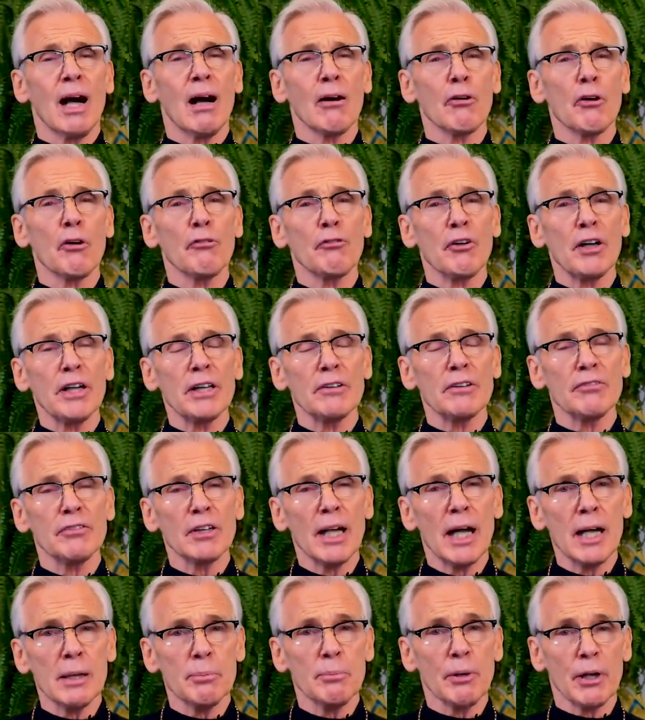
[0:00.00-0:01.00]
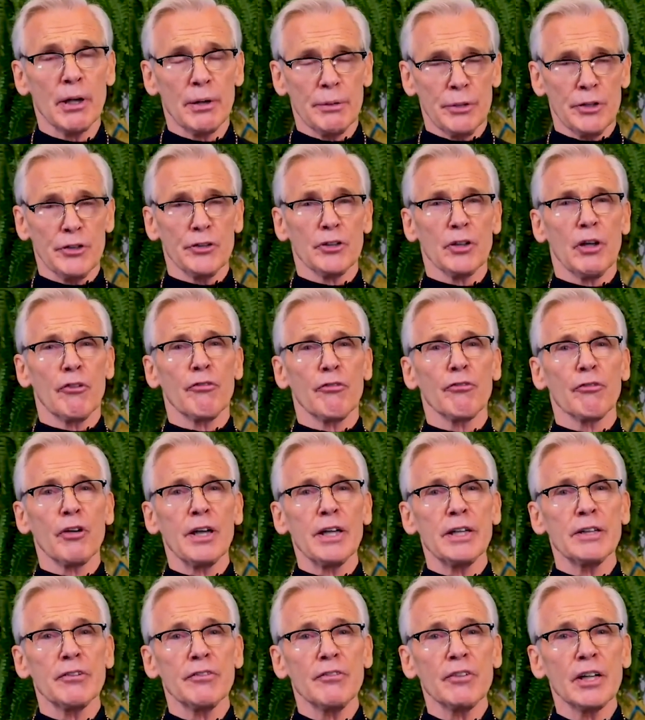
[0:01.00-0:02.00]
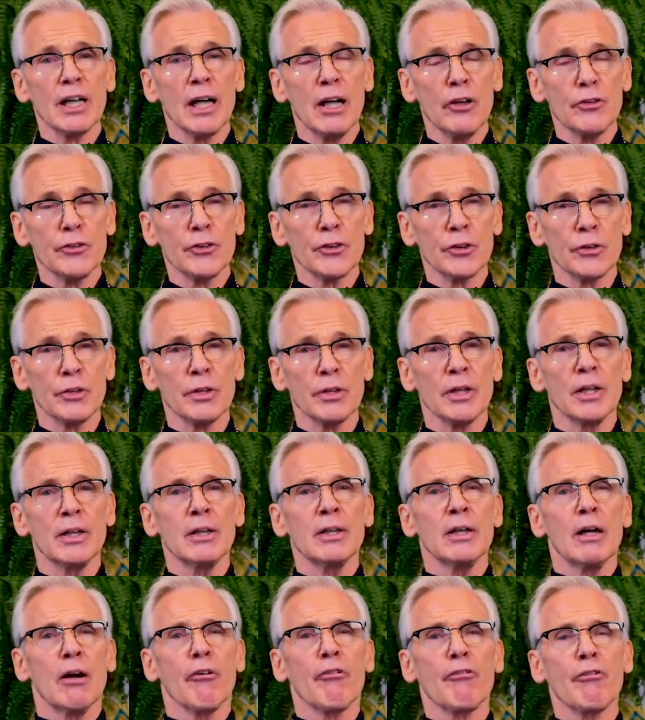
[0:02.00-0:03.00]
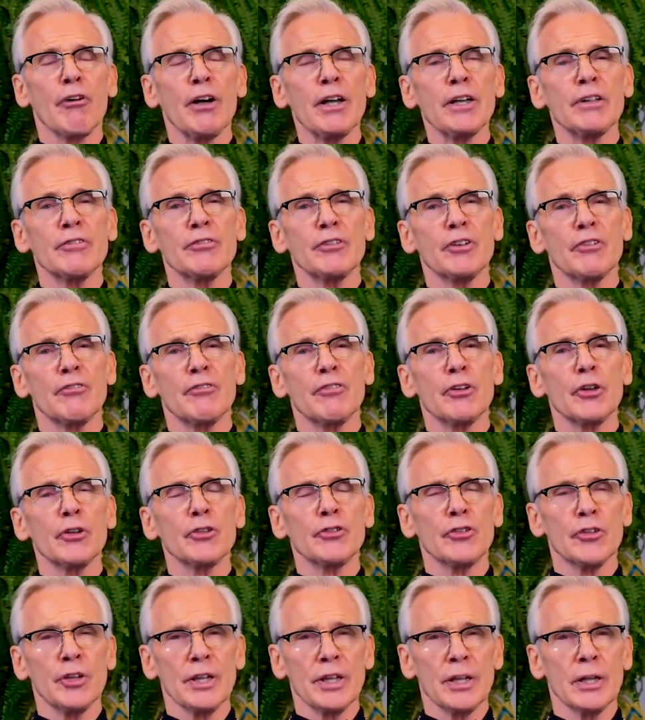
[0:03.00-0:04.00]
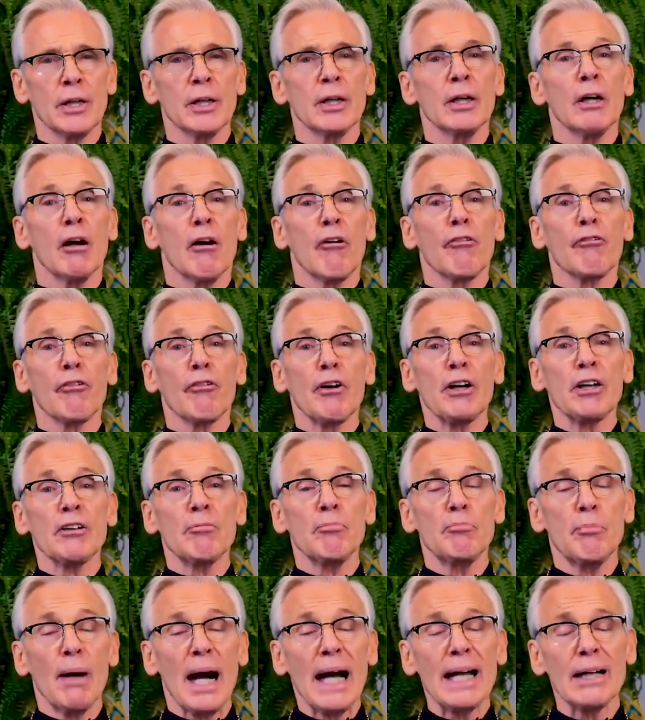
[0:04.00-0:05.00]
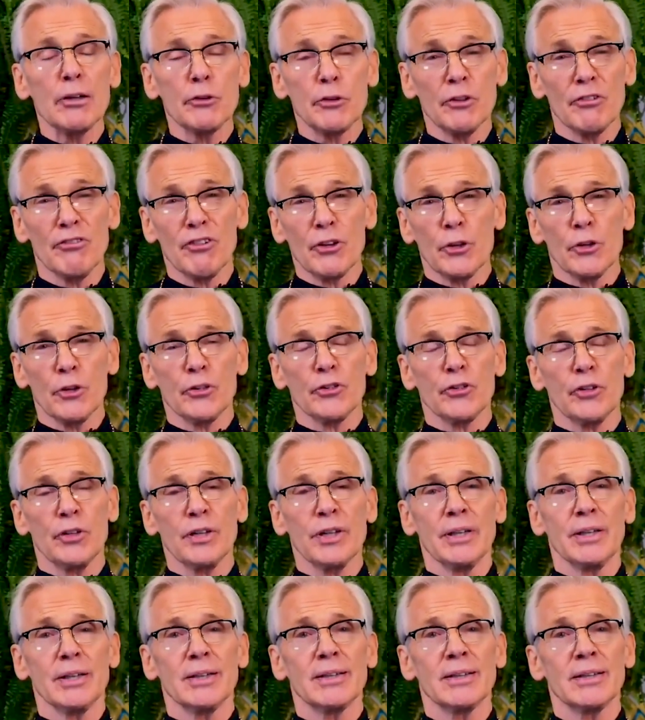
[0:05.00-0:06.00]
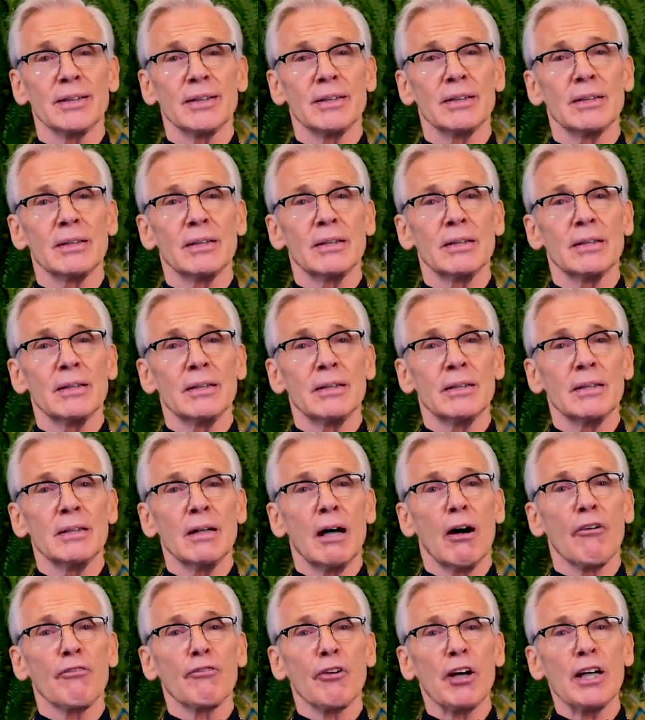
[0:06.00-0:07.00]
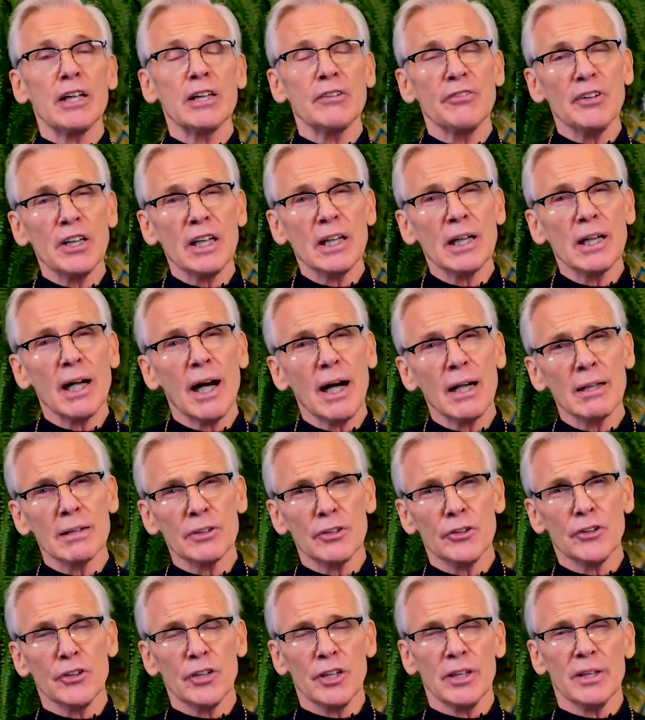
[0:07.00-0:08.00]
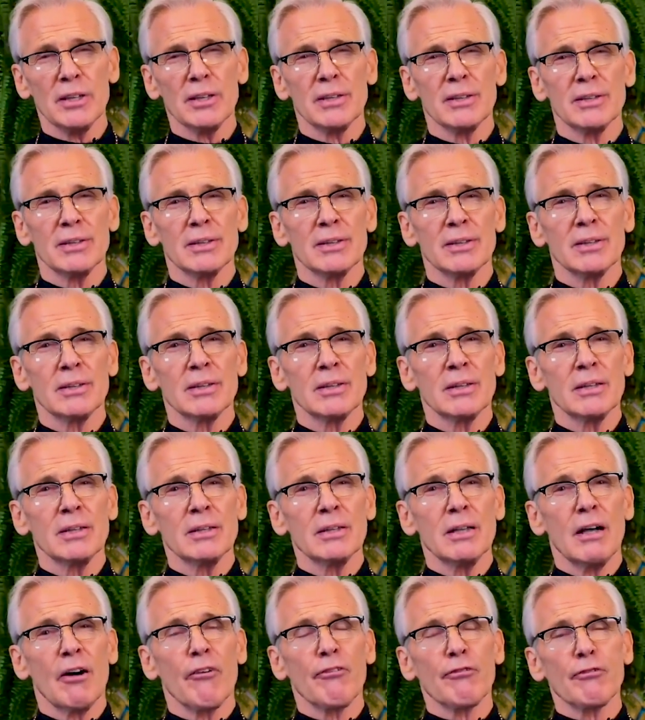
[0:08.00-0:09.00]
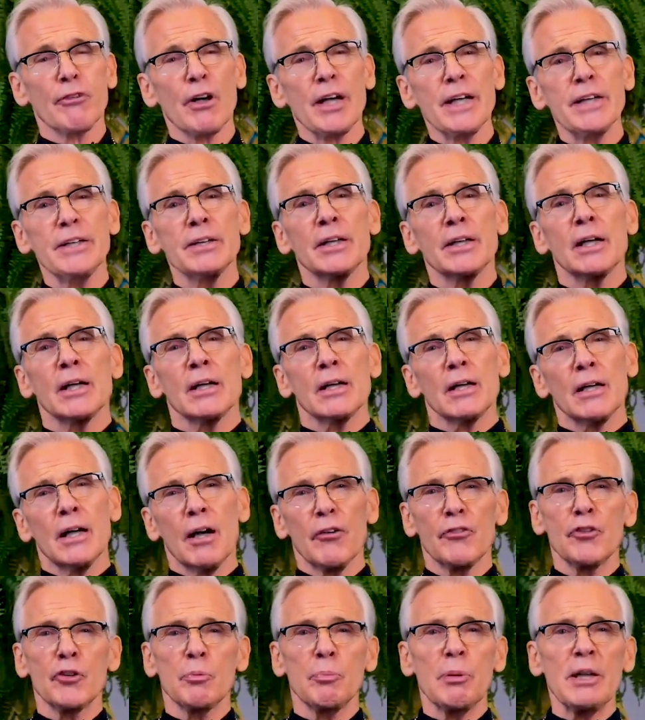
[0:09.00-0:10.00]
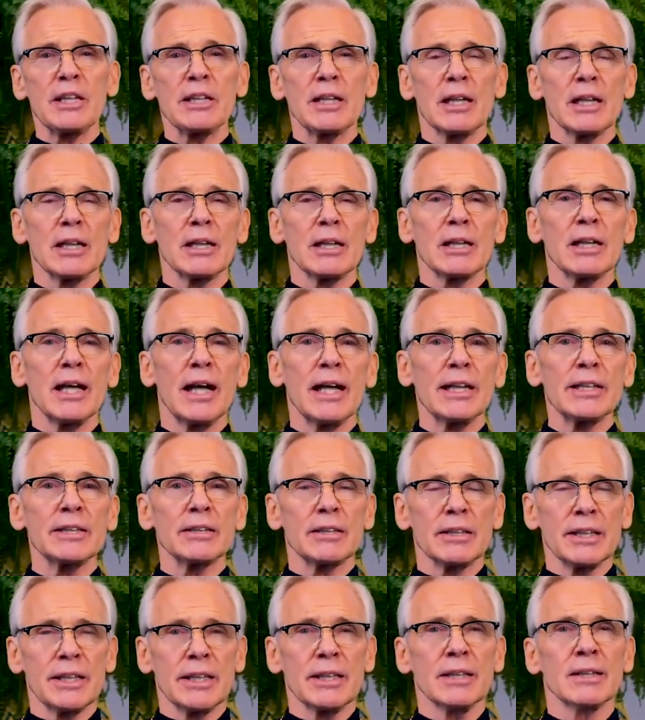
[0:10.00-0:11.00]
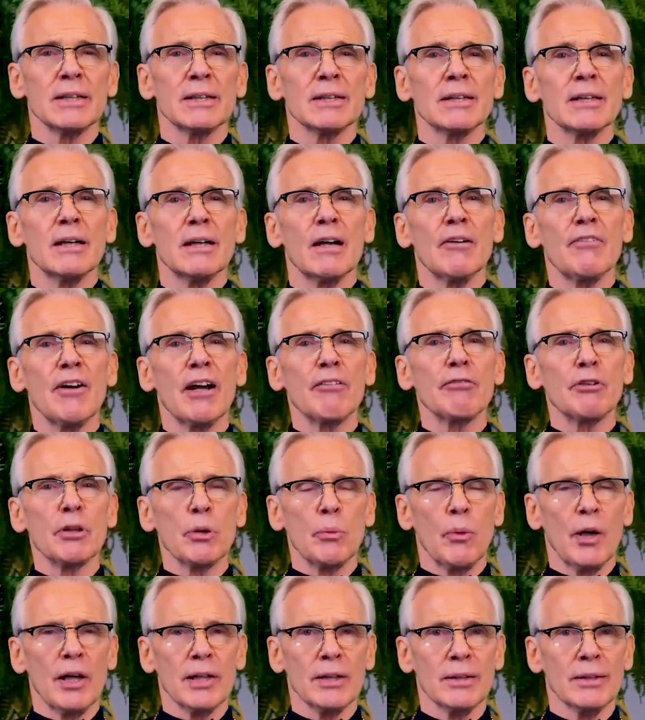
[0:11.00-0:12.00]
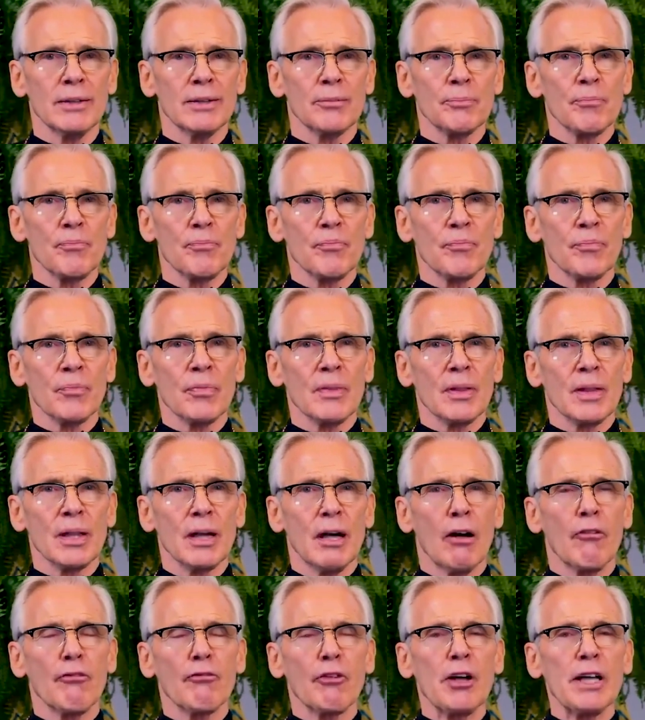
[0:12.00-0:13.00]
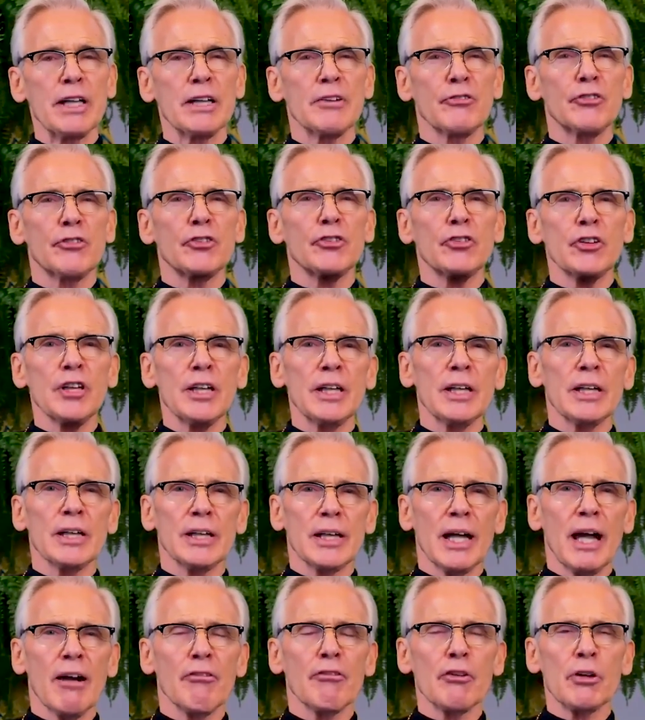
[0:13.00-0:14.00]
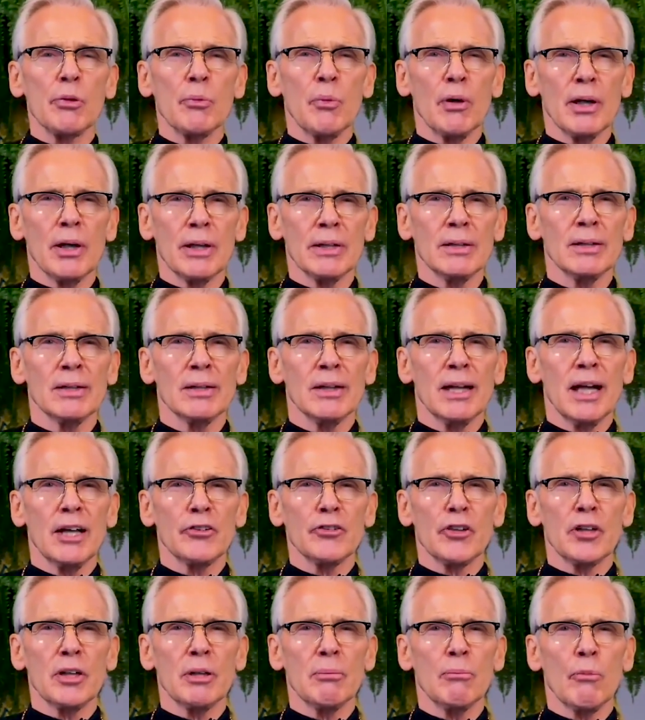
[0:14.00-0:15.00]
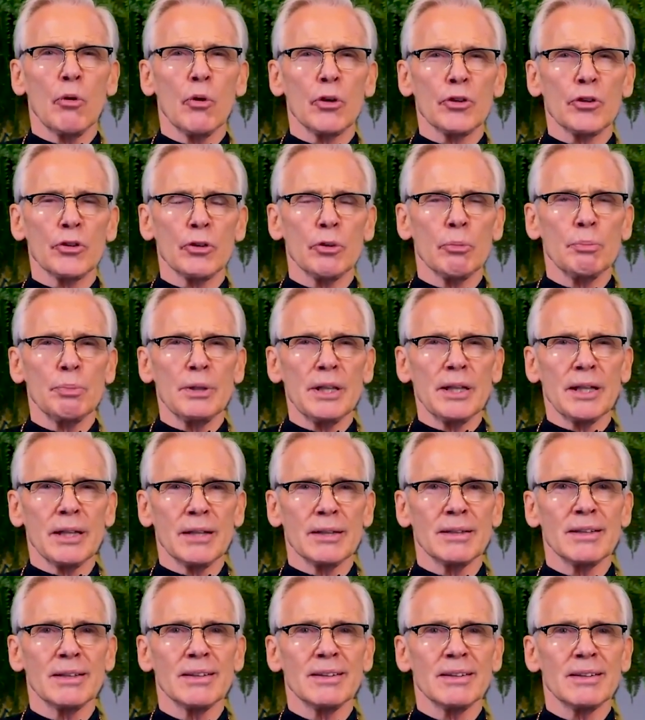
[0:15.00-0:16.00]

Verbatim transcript: are afraid of libraries, afraid of culture, afraid of diversity, afraid of biodiversity, afraid of ecology, afraid of speaking kindly of everyone, afraid of seeing everyone as an immortal being.